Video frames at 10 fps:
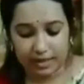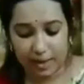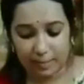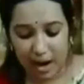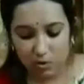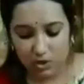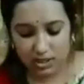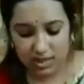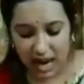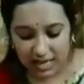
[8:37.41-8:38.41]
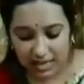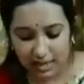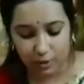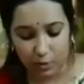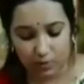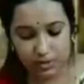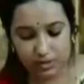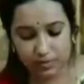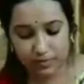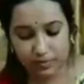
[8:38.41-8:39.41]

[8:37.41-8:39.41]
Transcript: The mouse cut the ropes.